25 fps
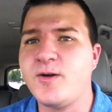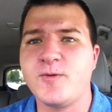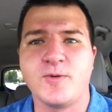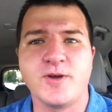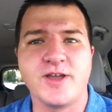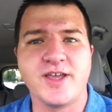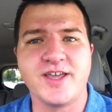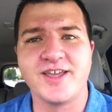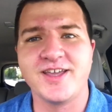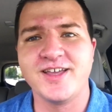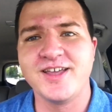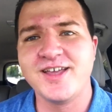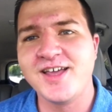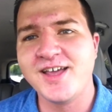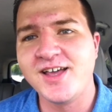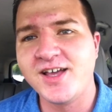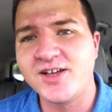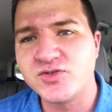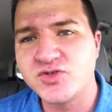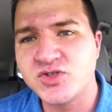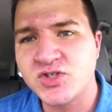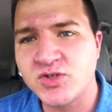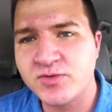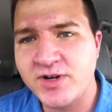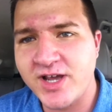Okay.
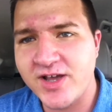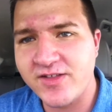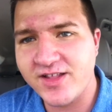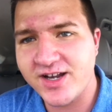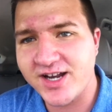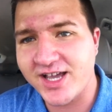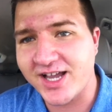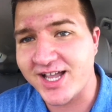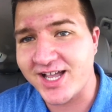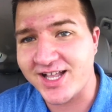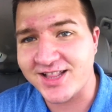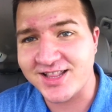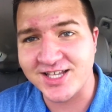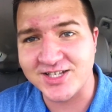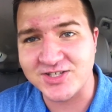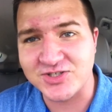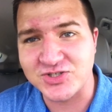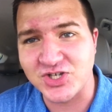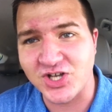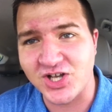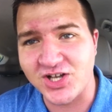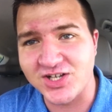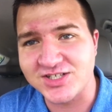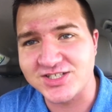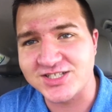So now that I got that
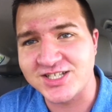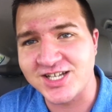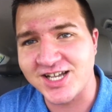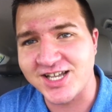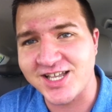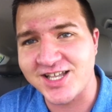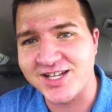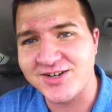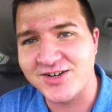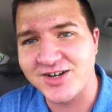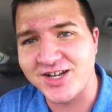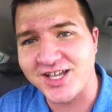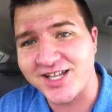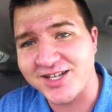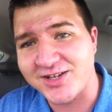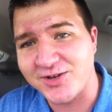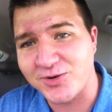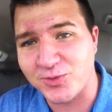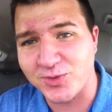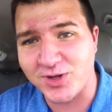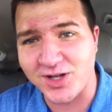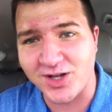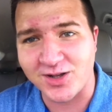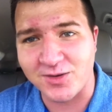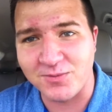song stuck in your head,
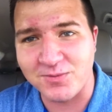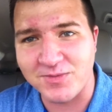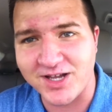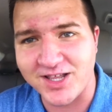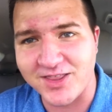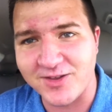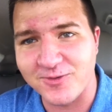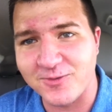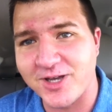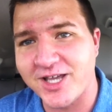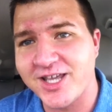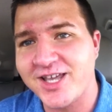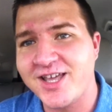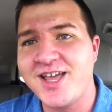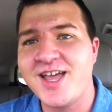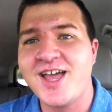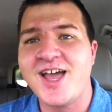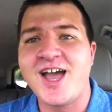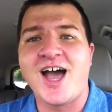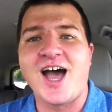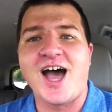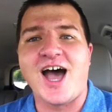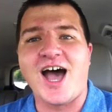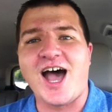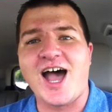you're welcome, by the way.
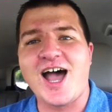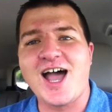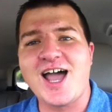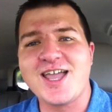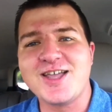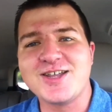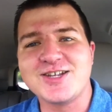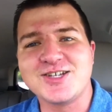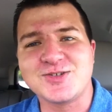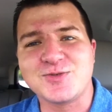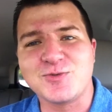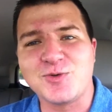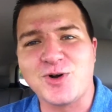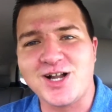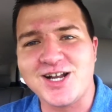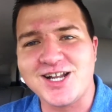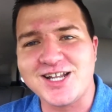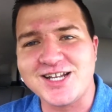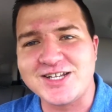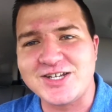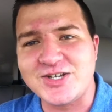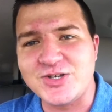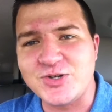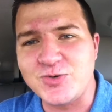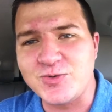I just
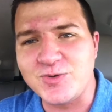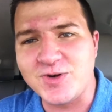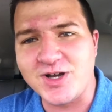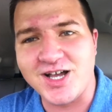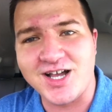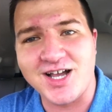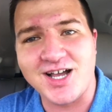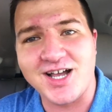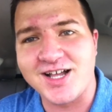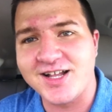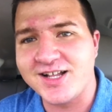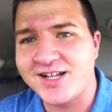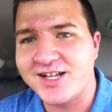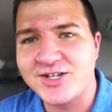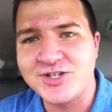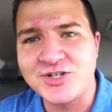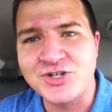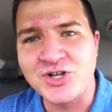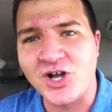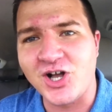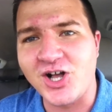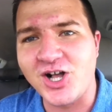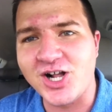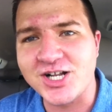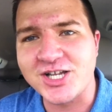wanted to
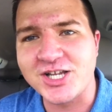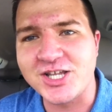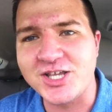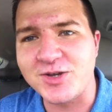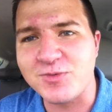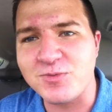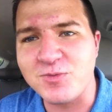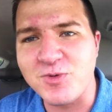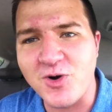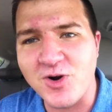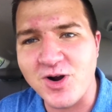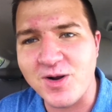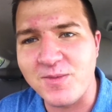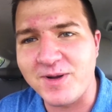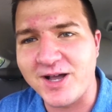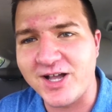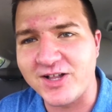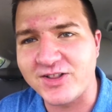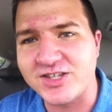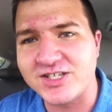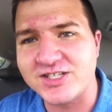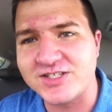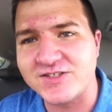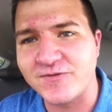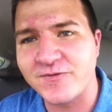talk to you more
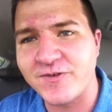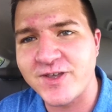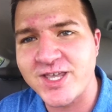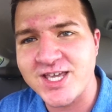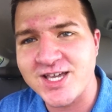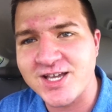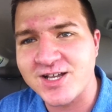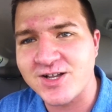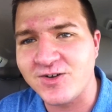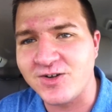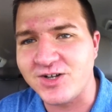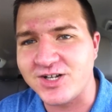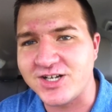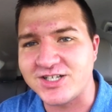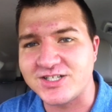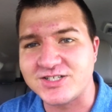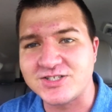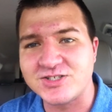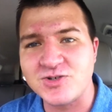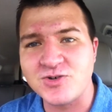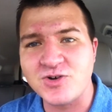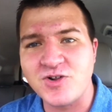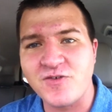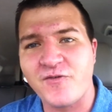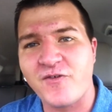about this vehicle and a
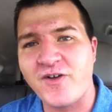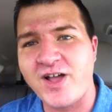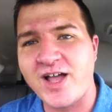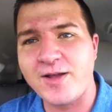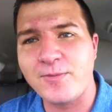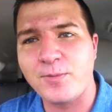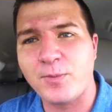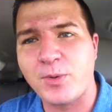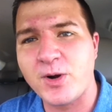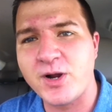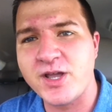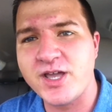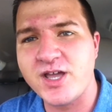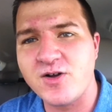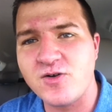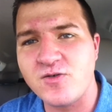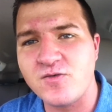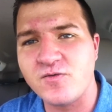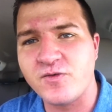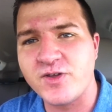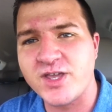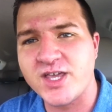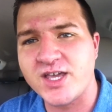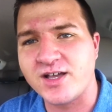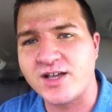certified pre-owned